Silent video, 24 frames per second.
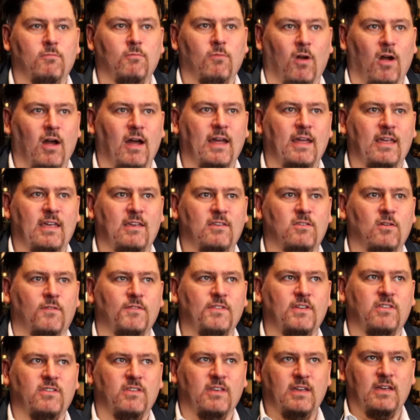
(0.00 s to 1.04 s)
rye is
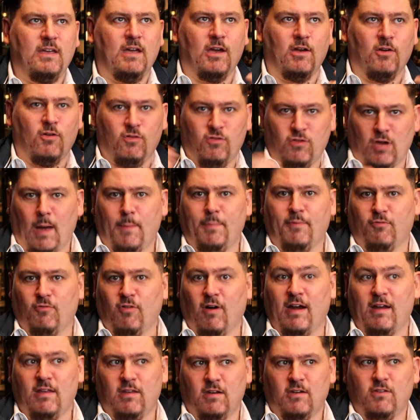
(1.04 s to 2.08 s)
obviously a type of
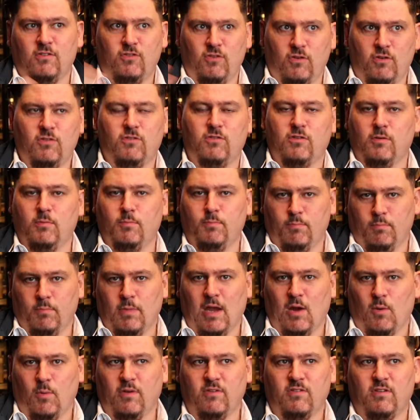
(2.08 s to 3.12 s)
grain that is used to
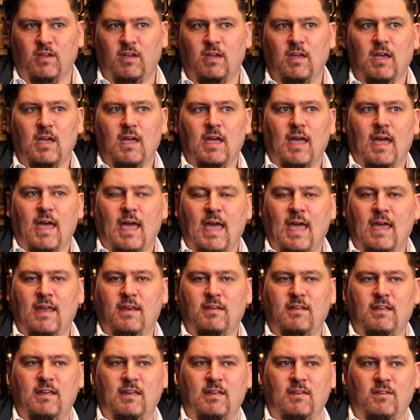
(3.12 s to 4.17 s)
make whiskey,
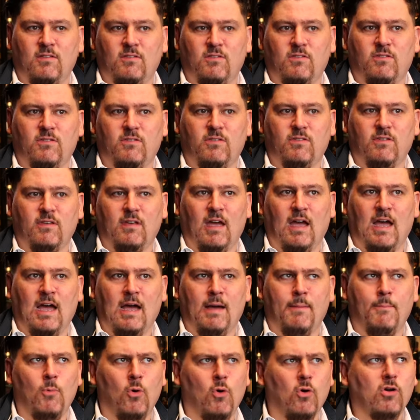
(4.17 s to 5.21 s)
and is
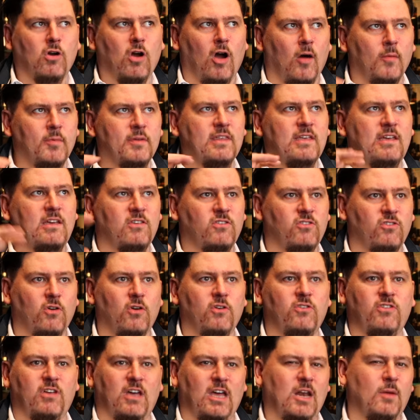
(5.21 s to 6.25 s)
uh, more commonly
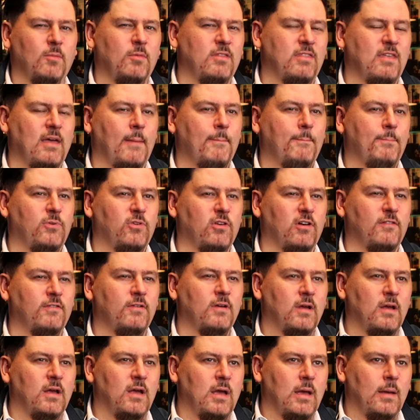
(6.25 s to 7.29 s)
associated with that sort of
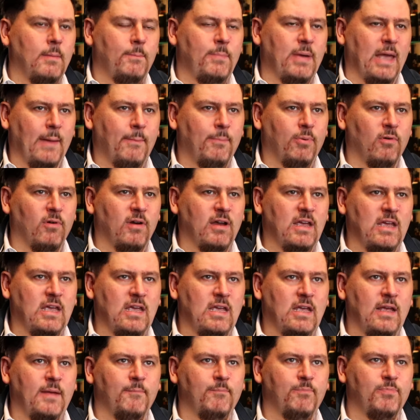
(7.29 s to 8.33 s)

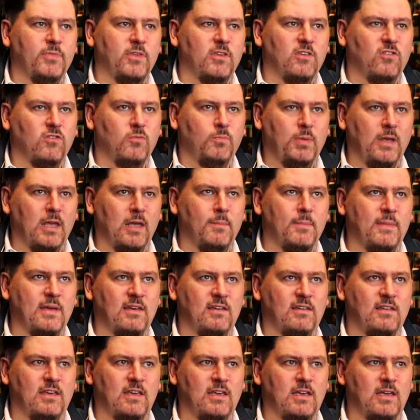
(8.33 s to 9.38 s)
peppery,
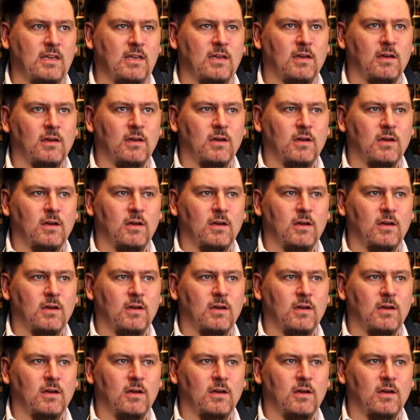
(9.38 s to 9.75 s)
spearminty,